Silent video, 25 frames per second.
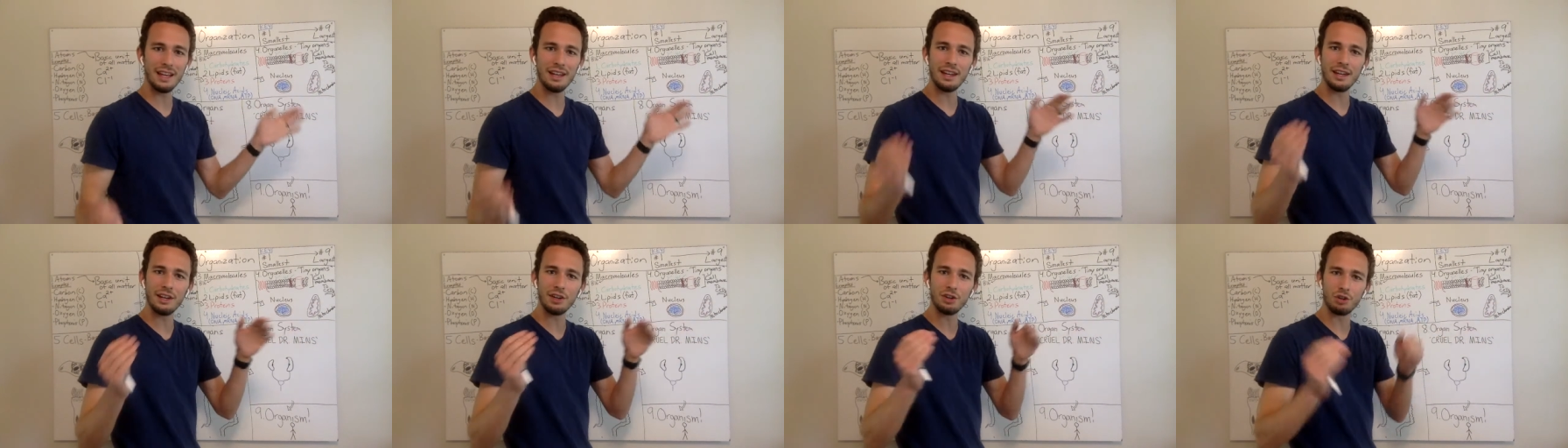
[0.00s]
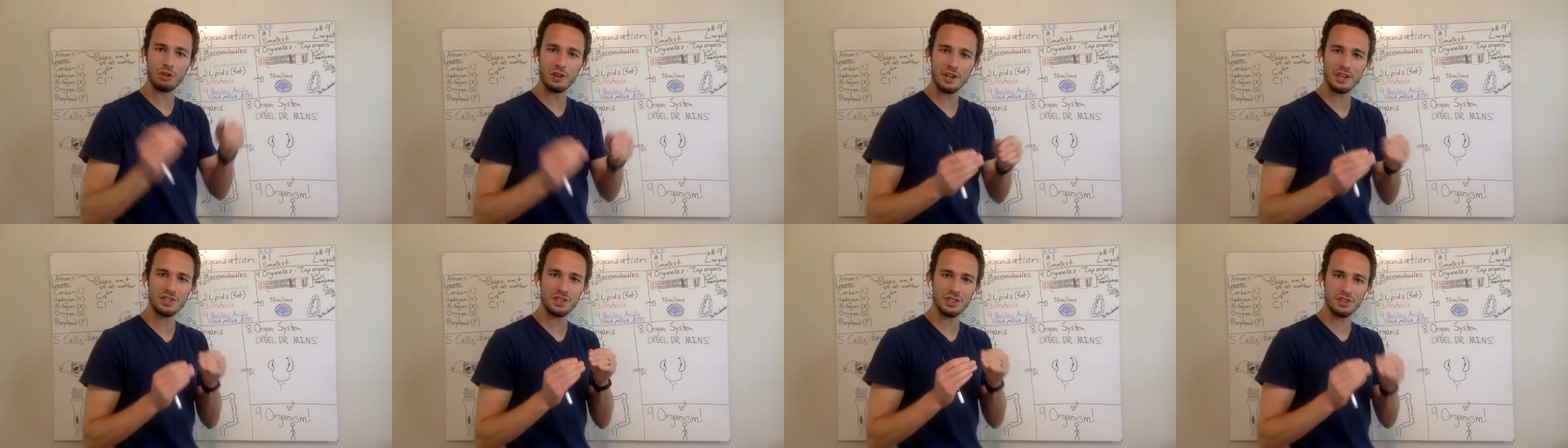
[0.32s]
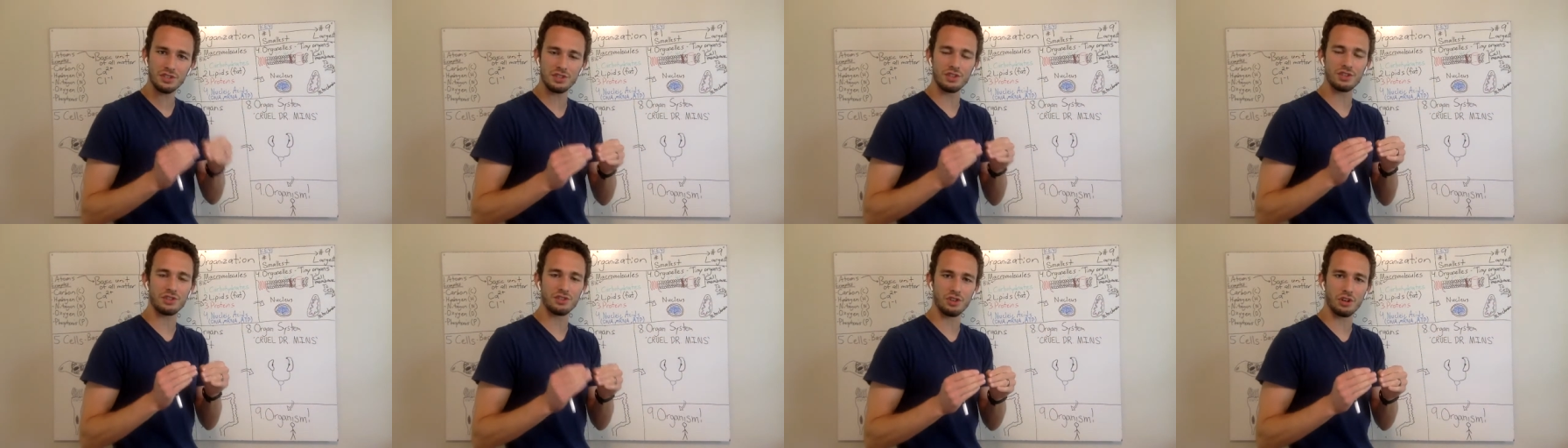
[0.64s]
It
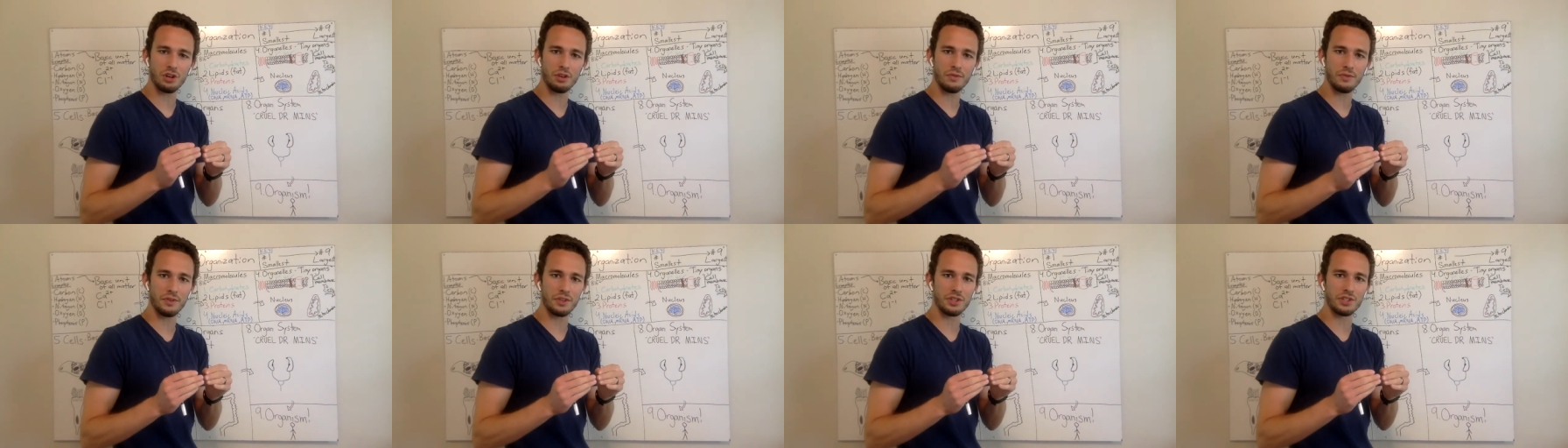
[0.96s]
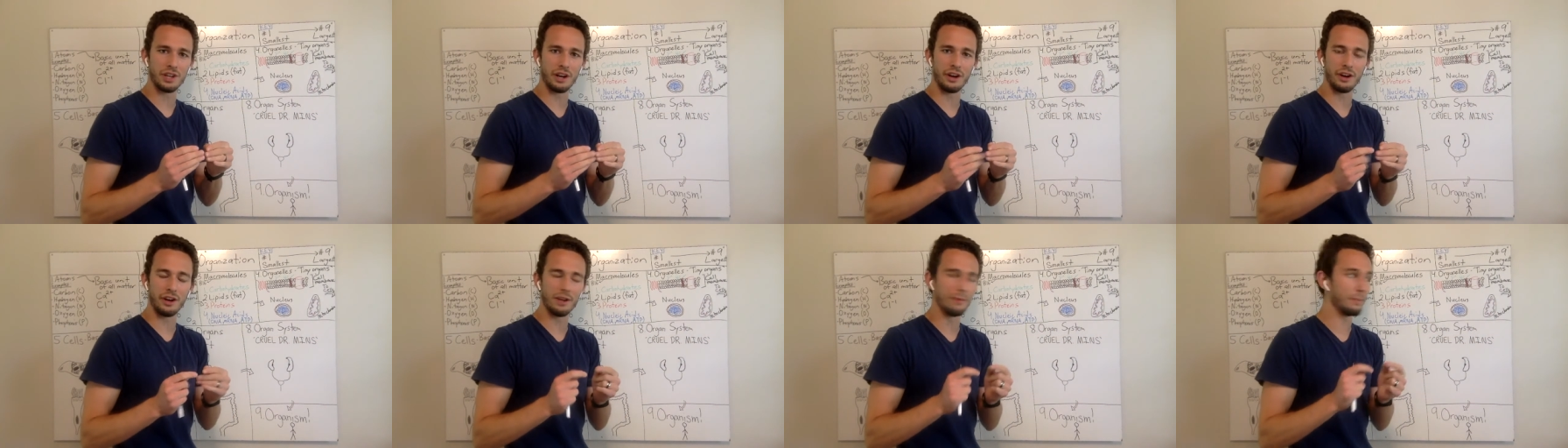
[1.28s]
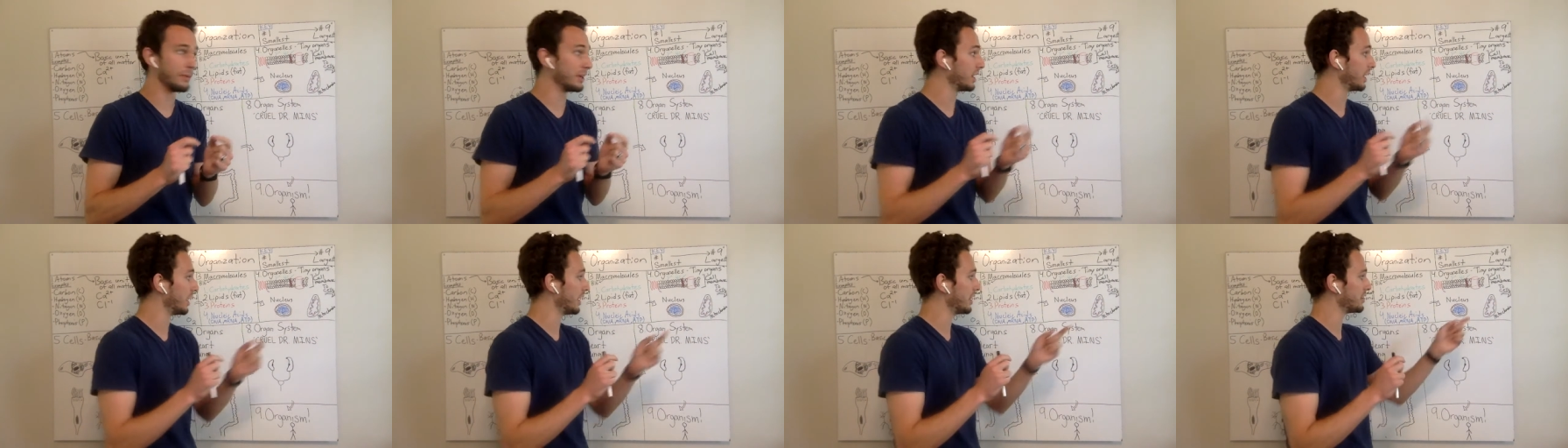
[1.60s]
increases the surface
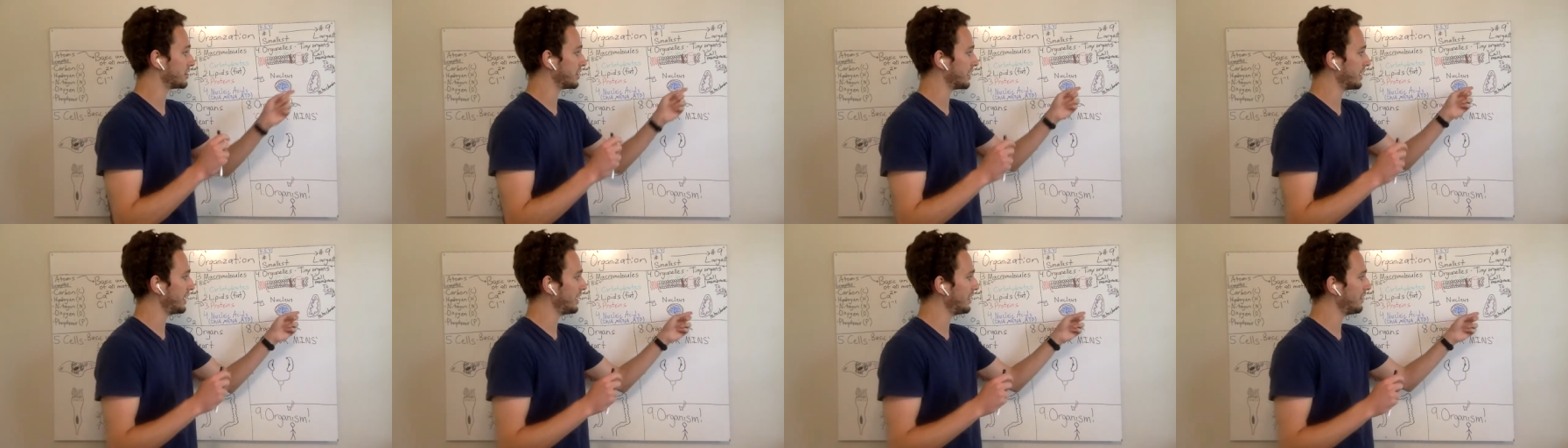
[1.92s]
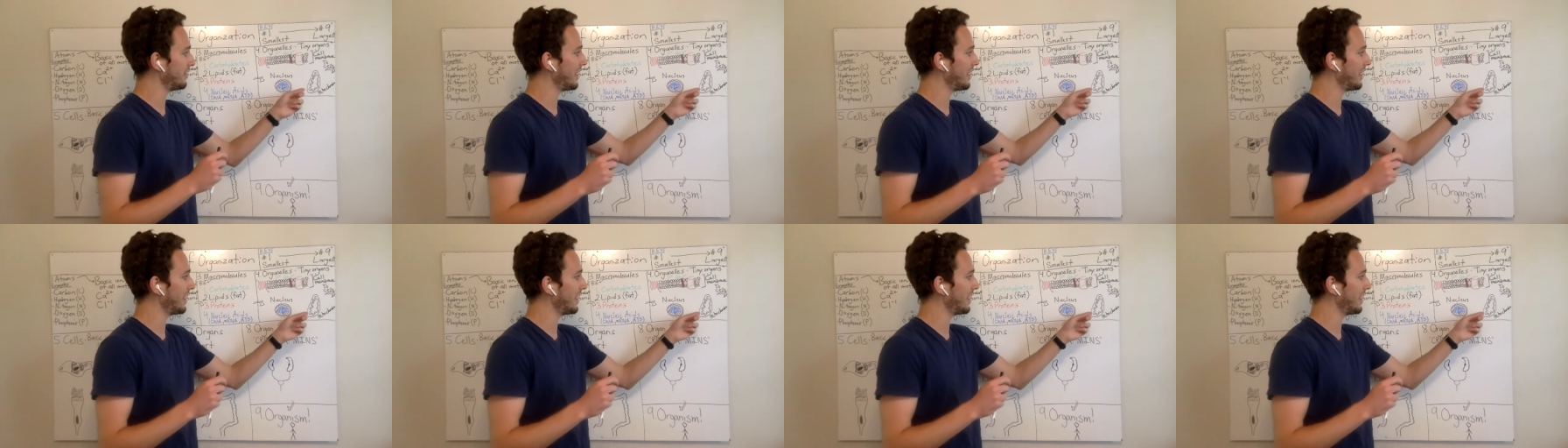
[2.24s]
area because